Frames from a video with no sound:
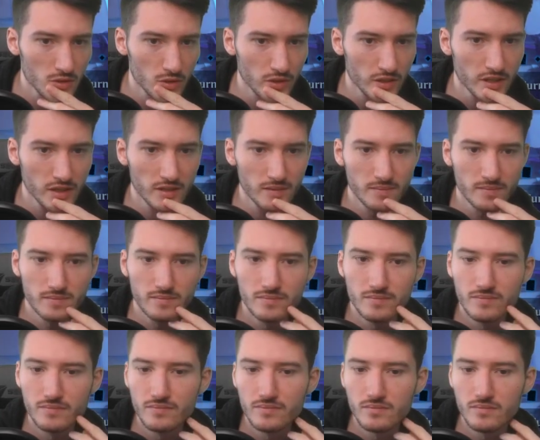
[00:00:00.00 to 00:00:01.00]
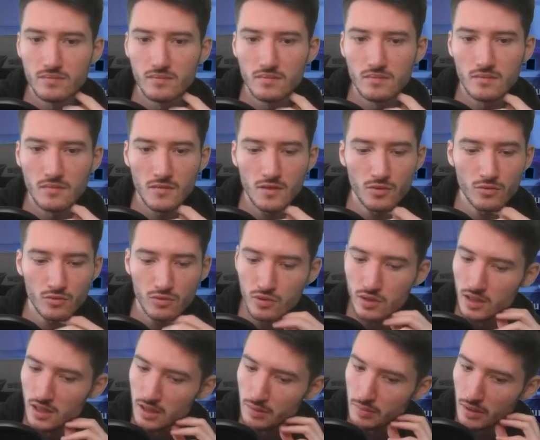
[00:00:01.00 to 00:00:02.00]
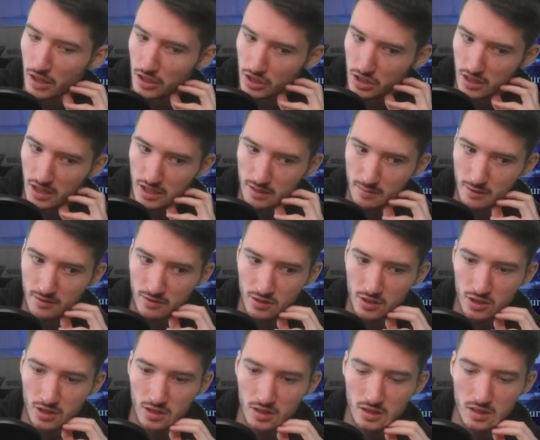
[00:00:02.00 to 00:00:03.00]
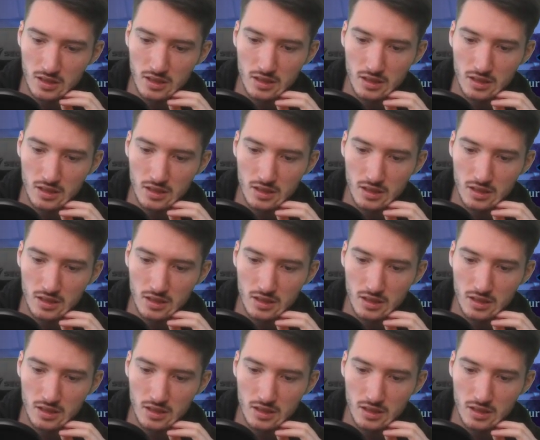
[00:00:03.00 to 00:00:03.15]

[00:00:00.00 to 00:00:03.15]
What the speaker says: Okay. Really budget Esper version.